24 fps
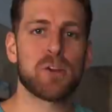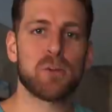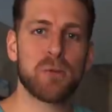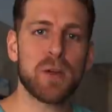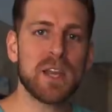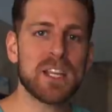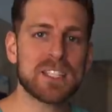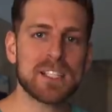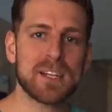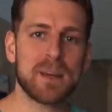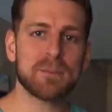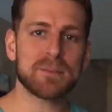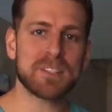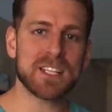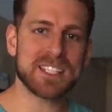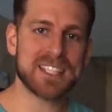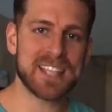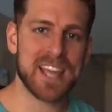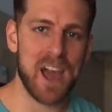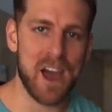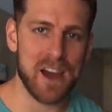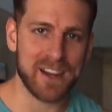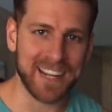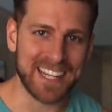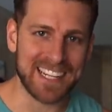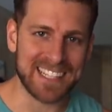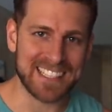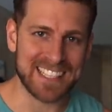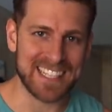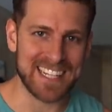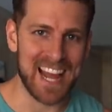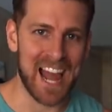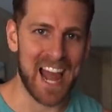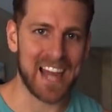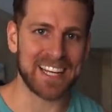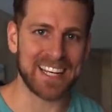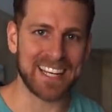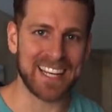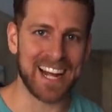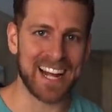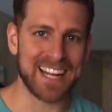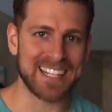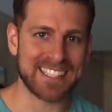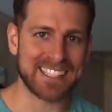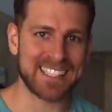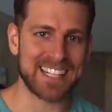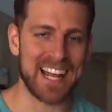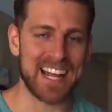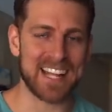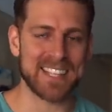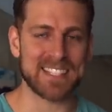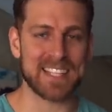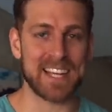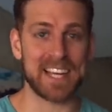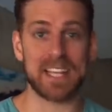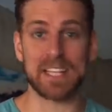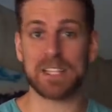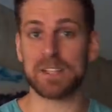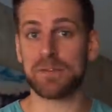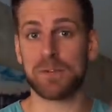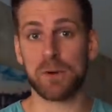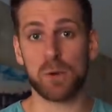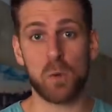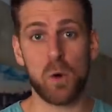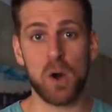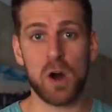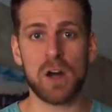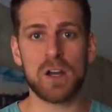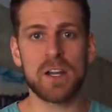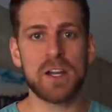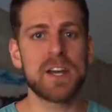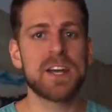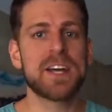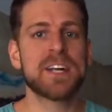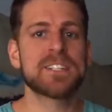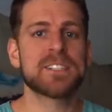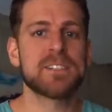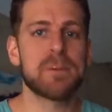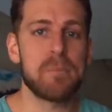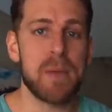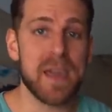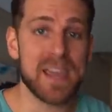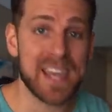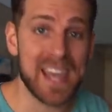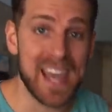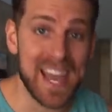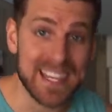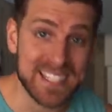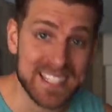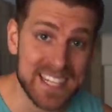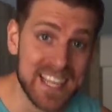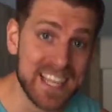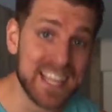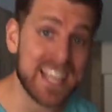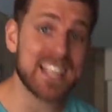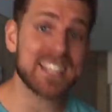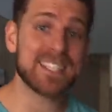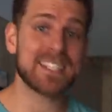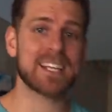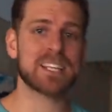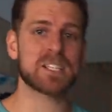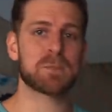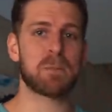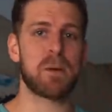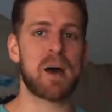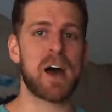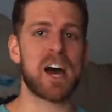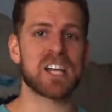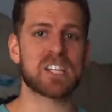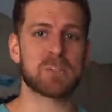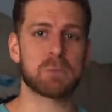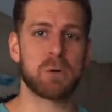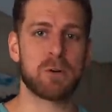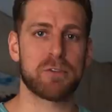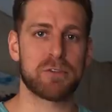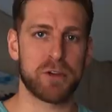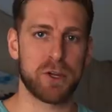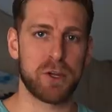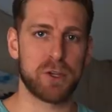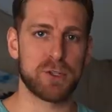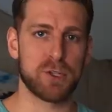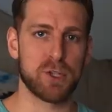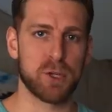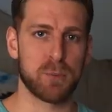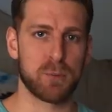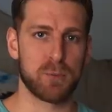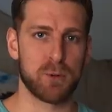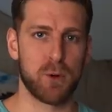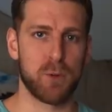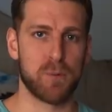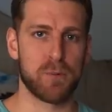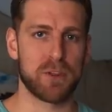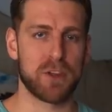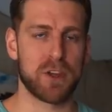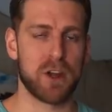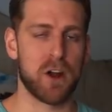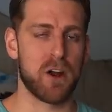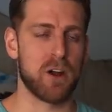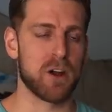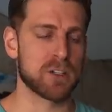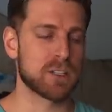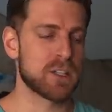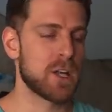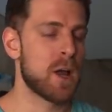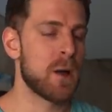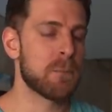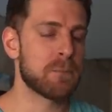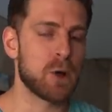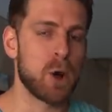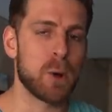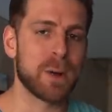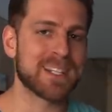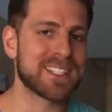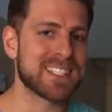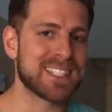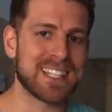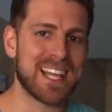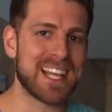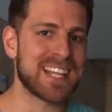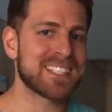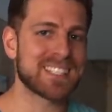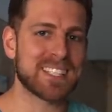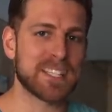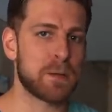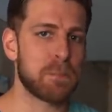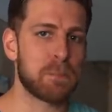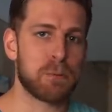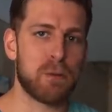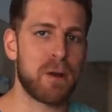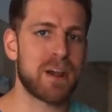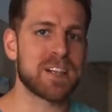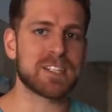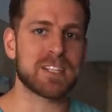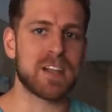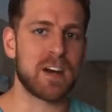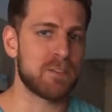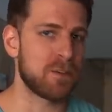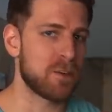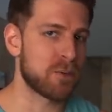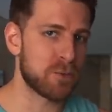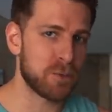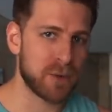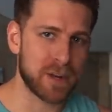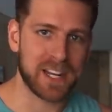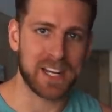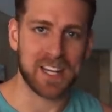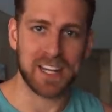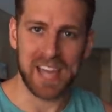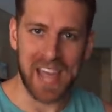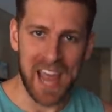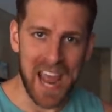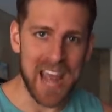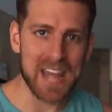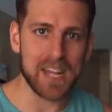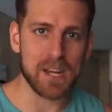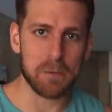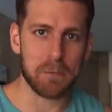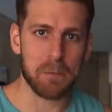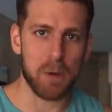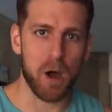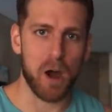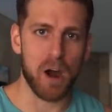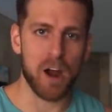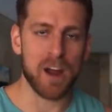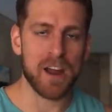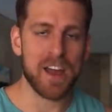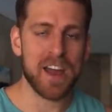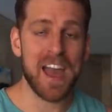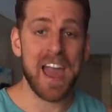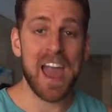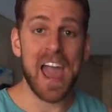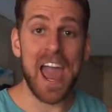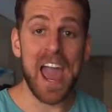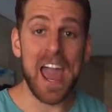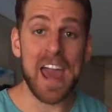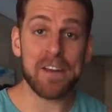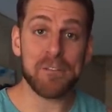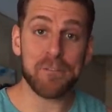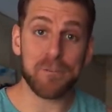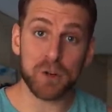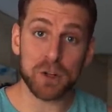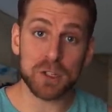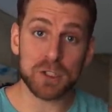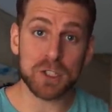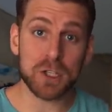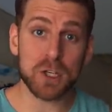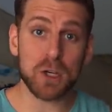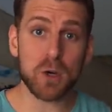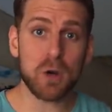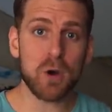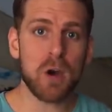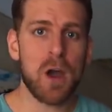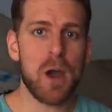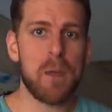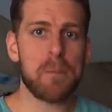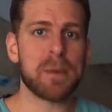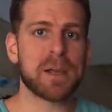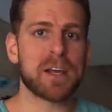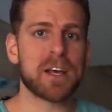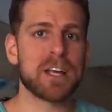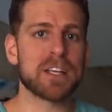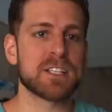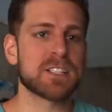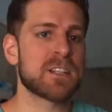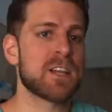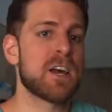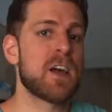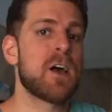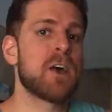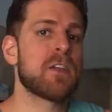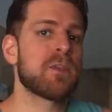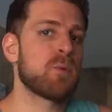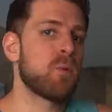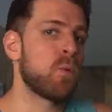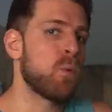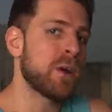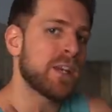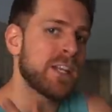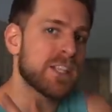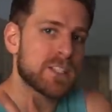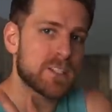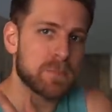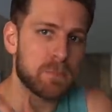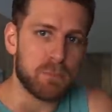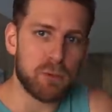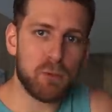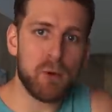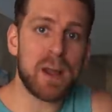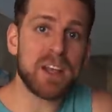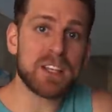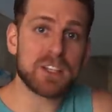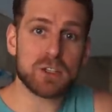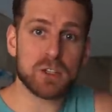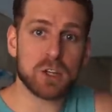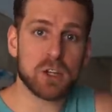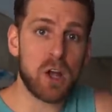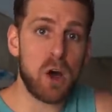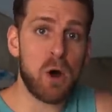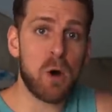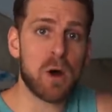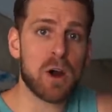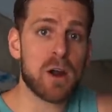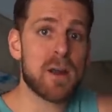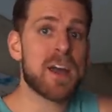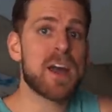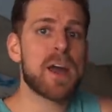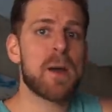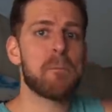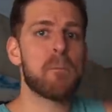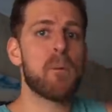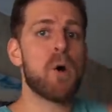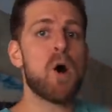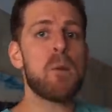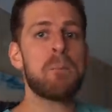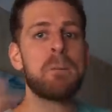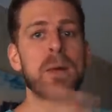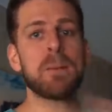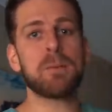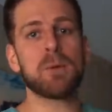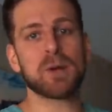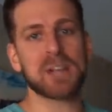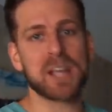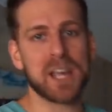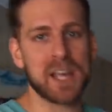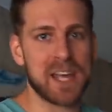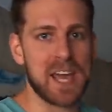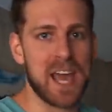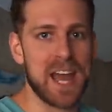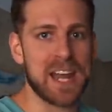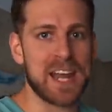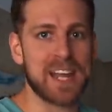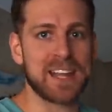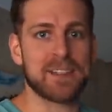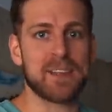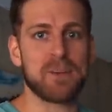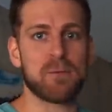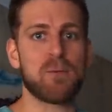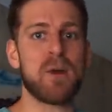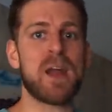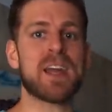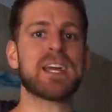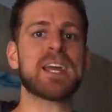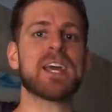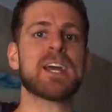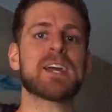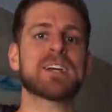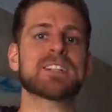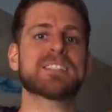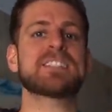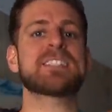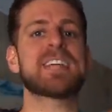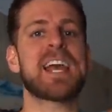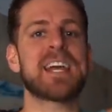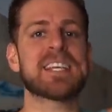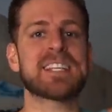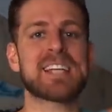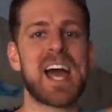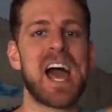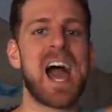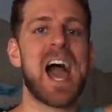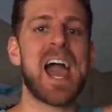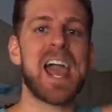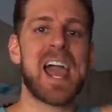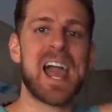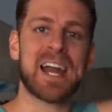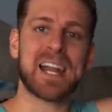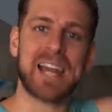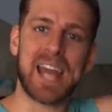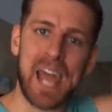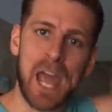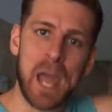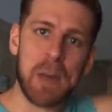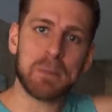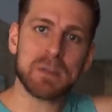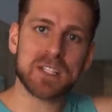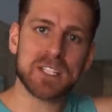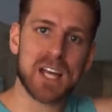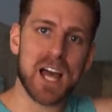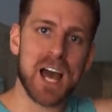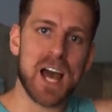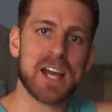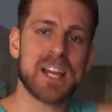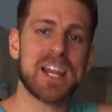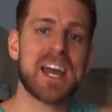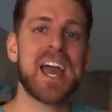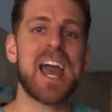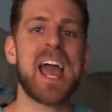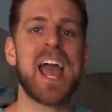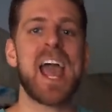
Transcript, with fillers: The reason I'm discounting it to 99 cents is for one, to make it as easy as possible for you to improve with girls. Bro, it's less than the price of a freaking candy bar. And for two, because when it's priced lower, more people can get it, the ranking stays high on Amazon,